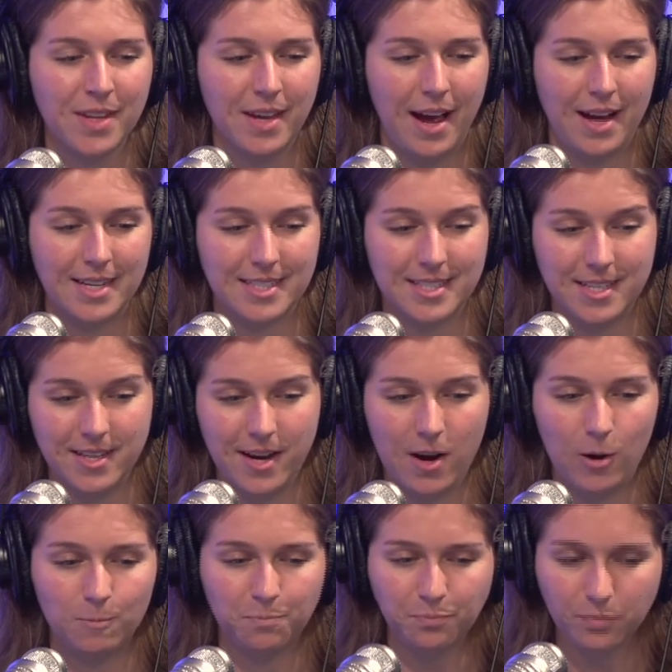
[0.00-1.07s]

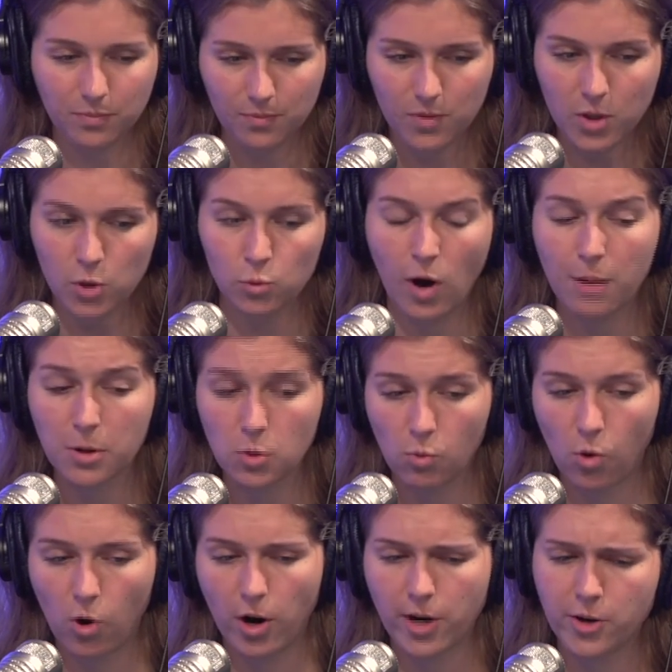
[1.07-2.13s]
CEO Robert
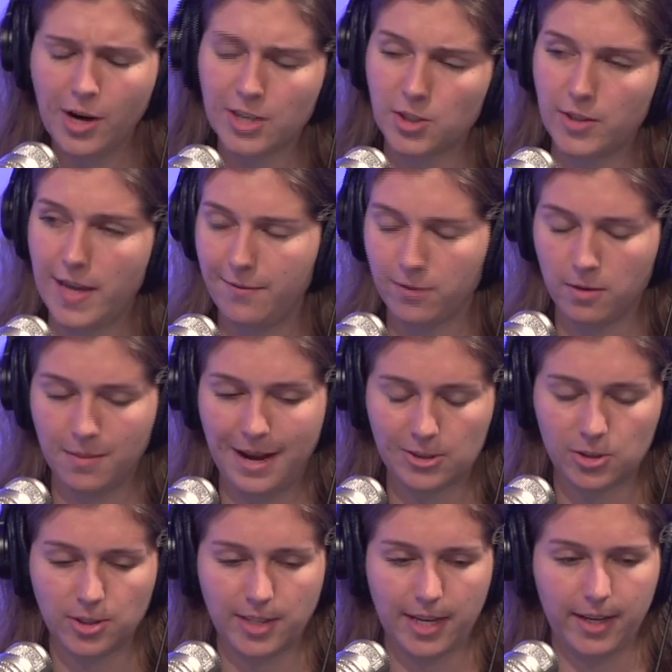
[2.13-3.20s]
Ward, who actually came from
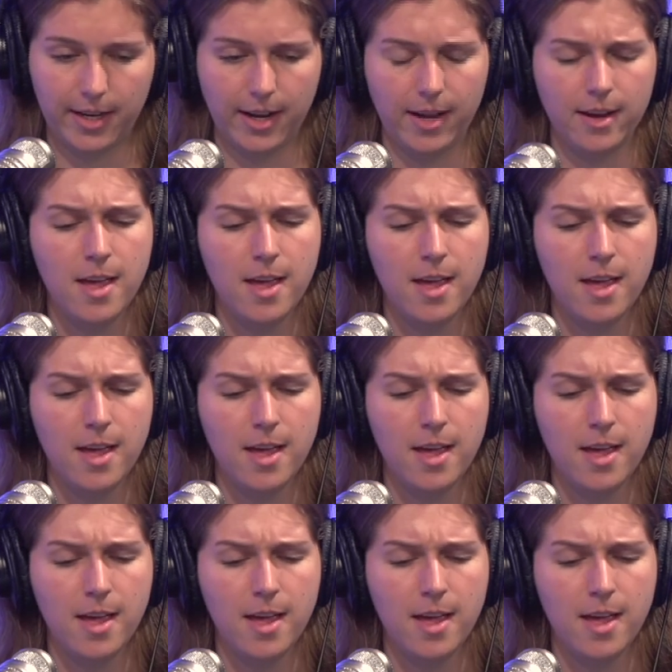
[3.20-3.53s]
AstraZeneca,